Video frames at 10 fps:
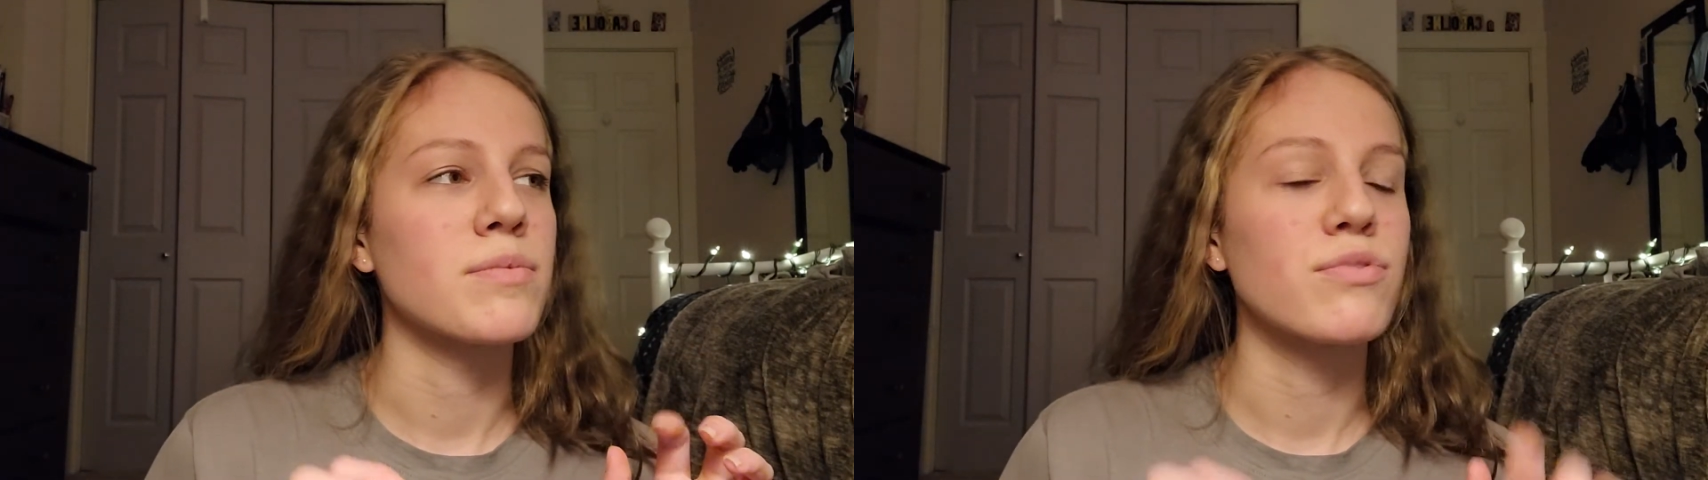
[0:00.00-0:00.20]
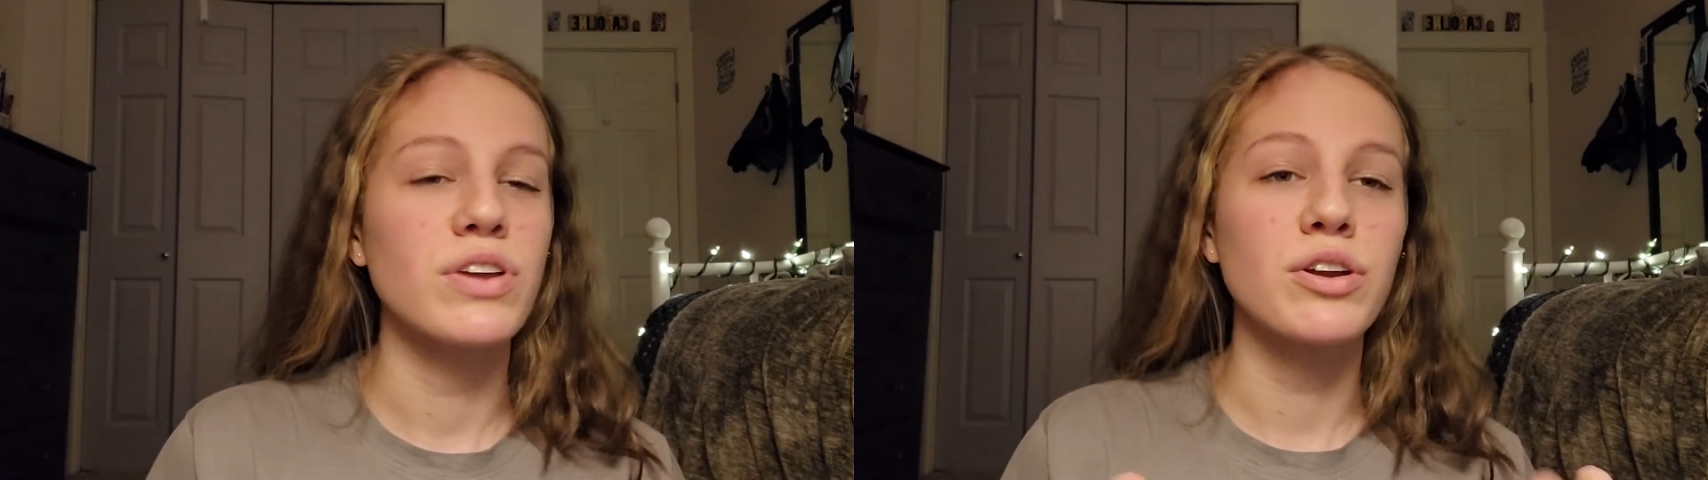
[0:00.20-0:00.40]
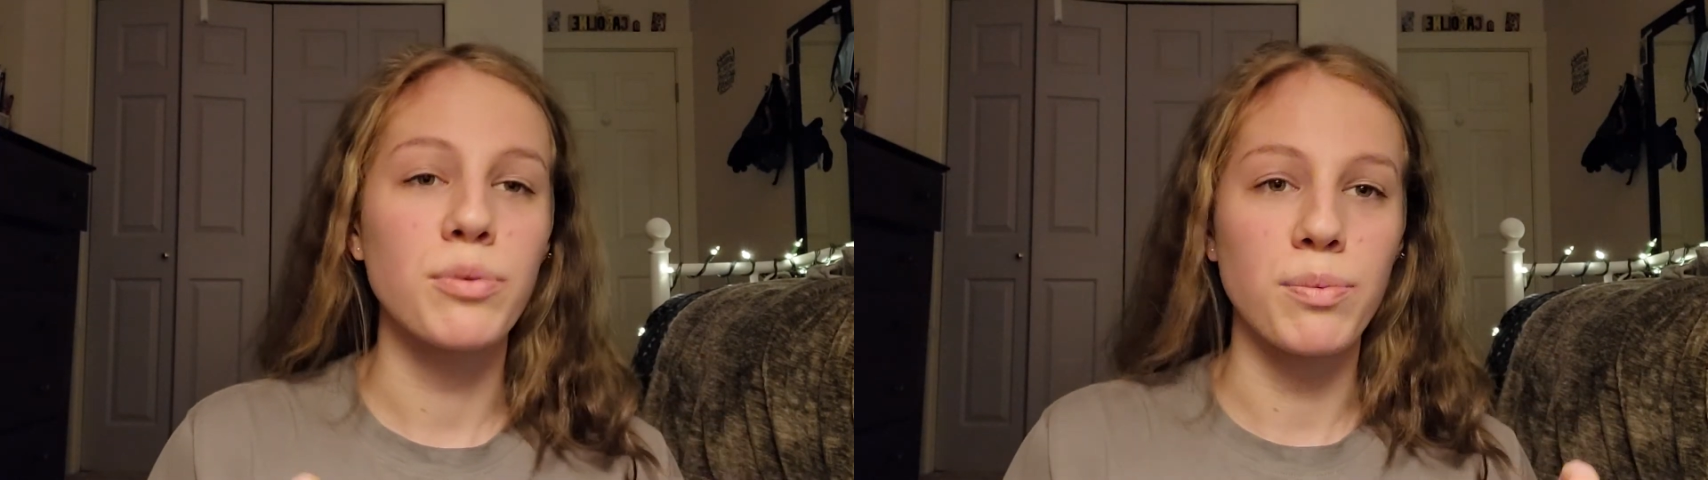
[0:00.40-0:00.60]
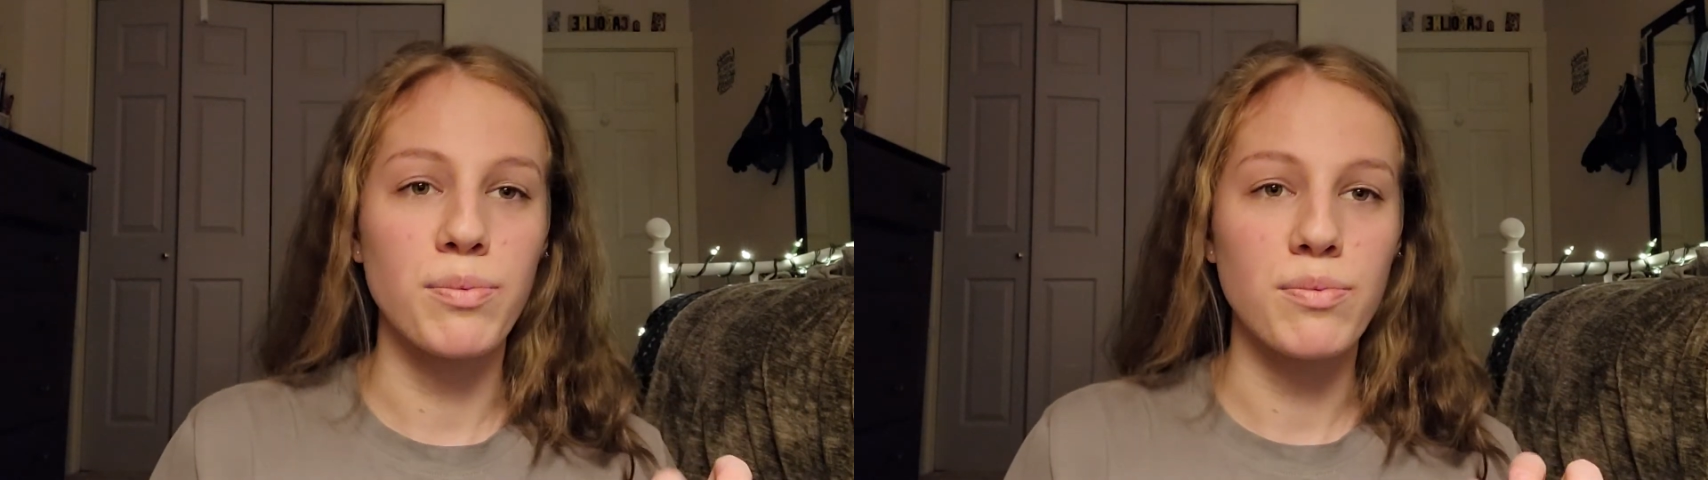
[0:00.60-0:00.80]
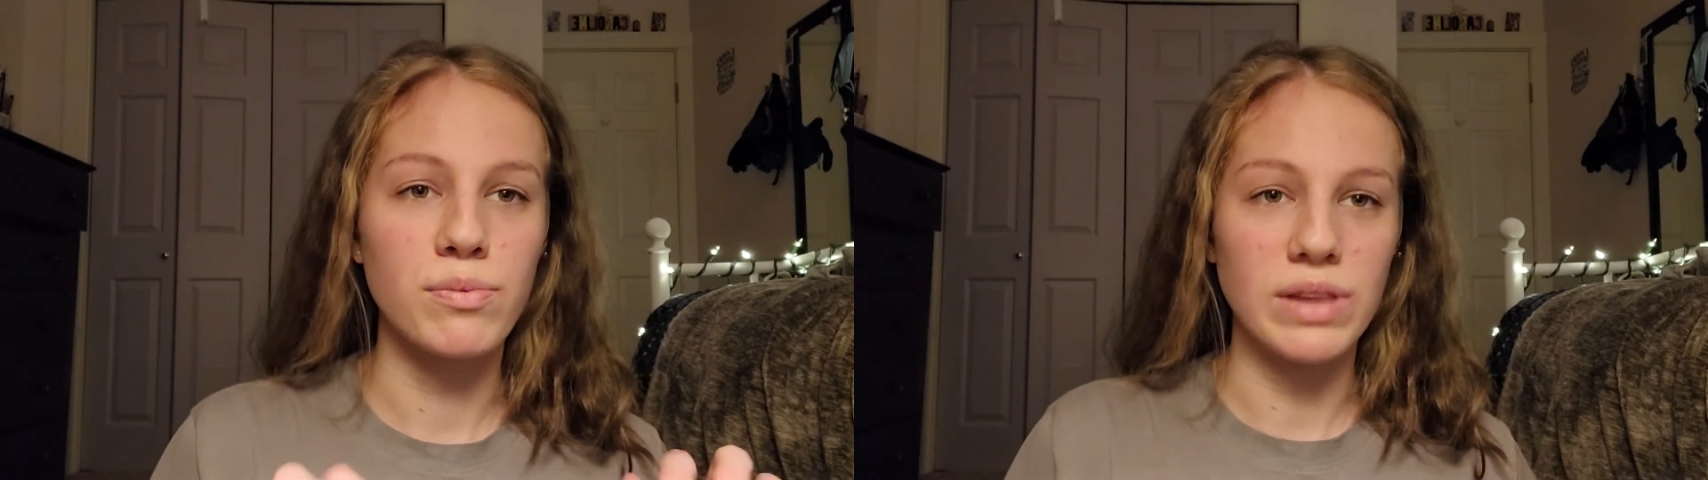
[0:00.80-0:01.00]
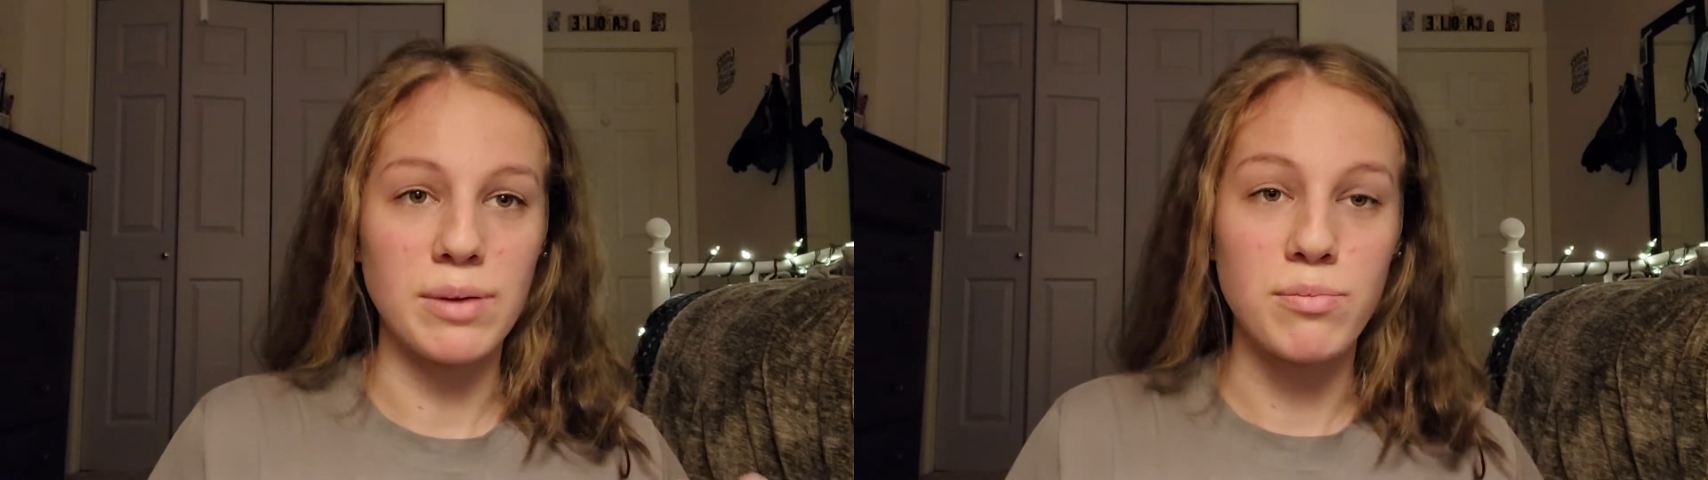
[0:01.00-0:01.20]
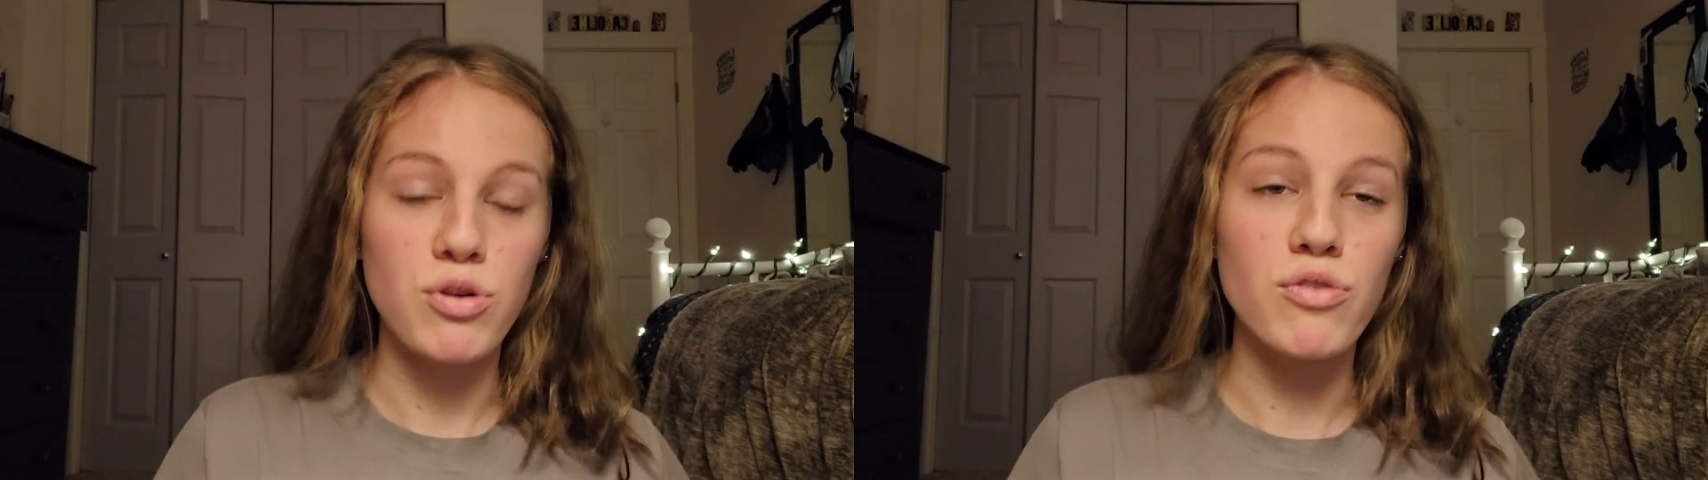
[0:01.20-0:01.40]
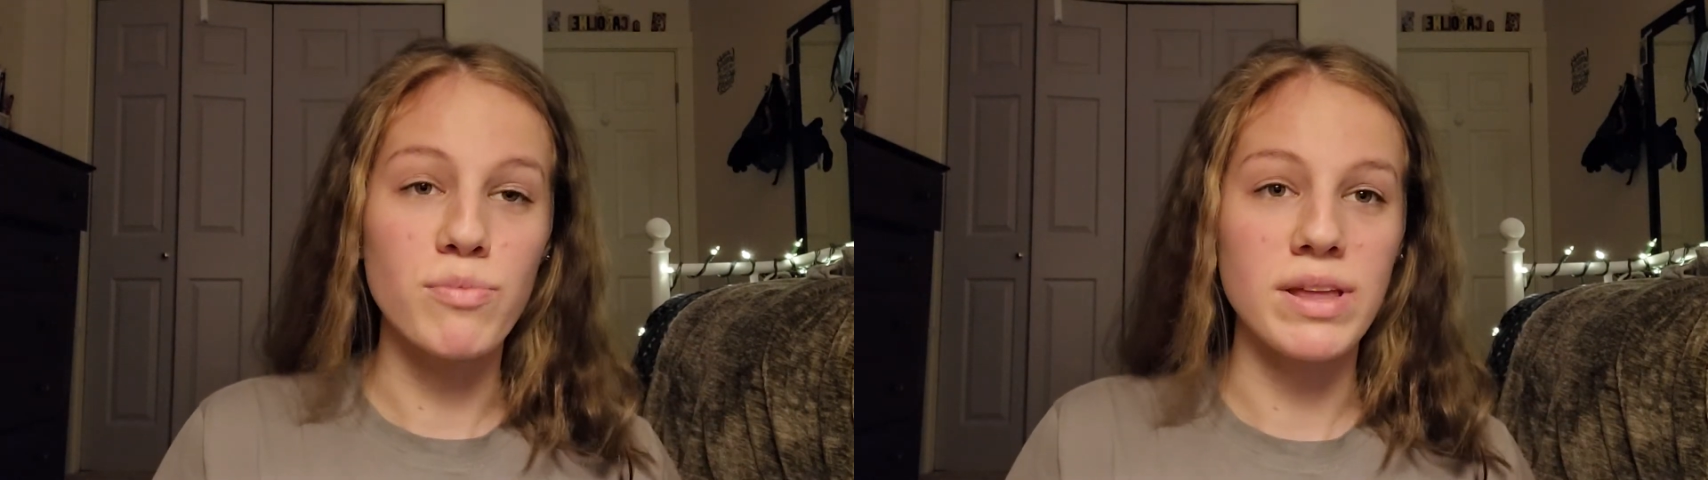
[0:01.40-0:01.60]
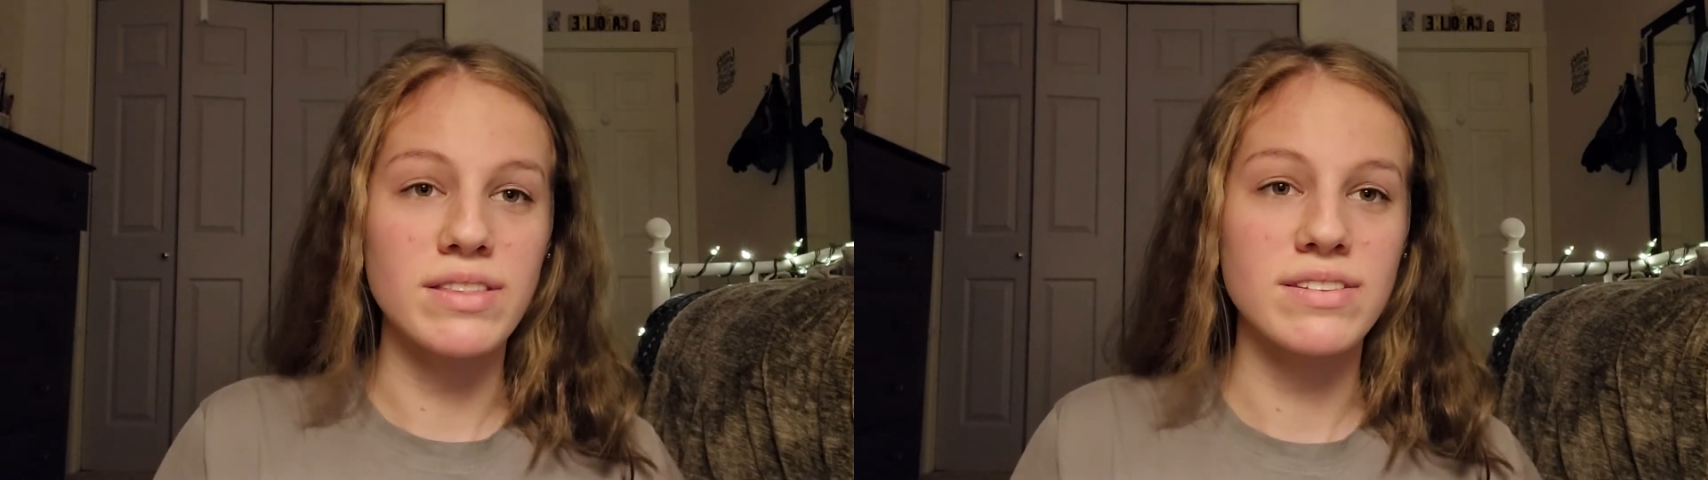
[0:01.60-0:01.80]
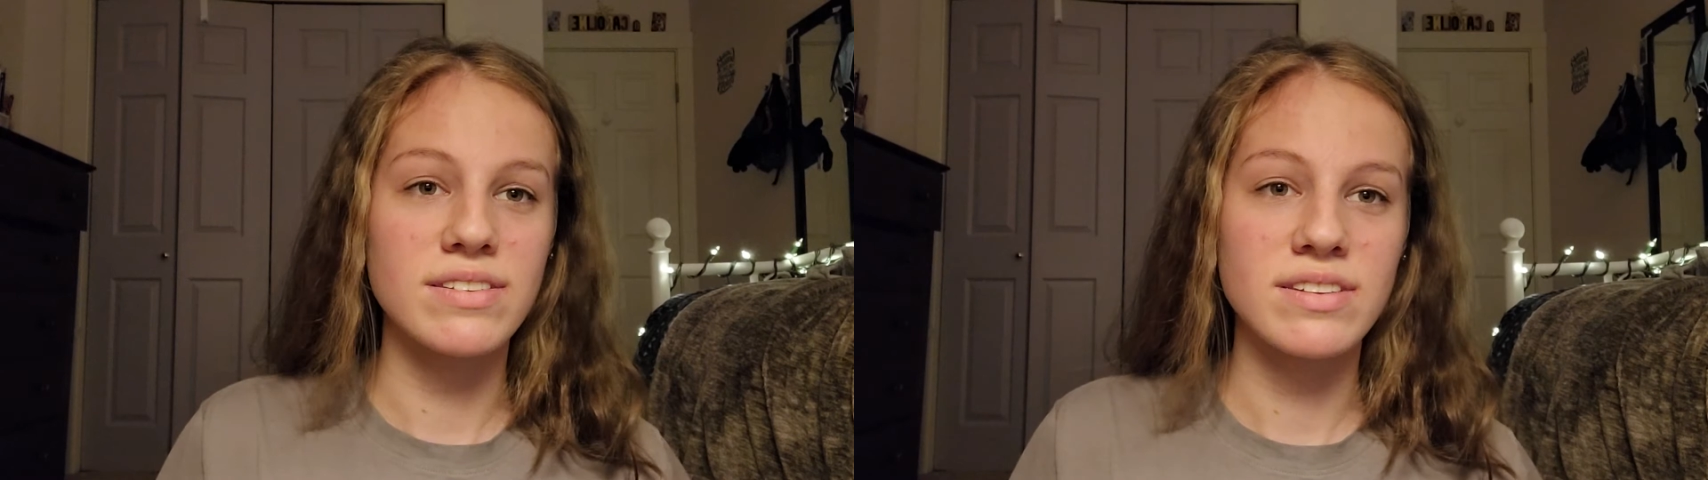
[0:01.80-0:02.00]
finger
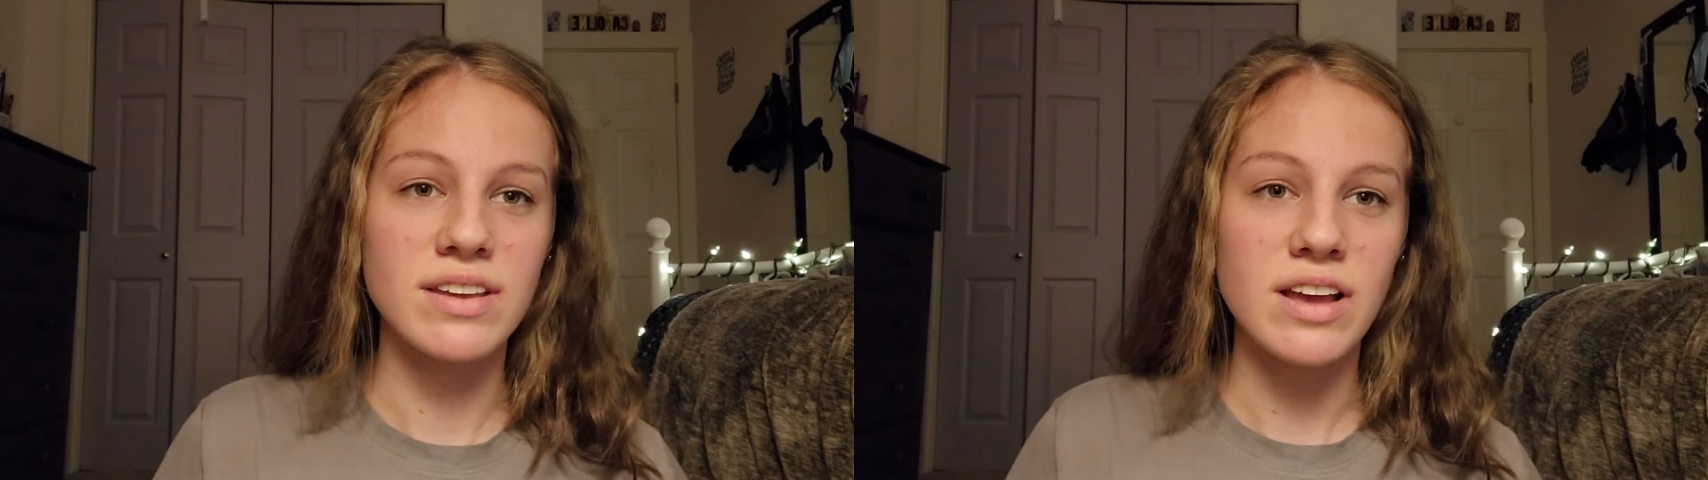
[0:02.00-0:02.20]
movements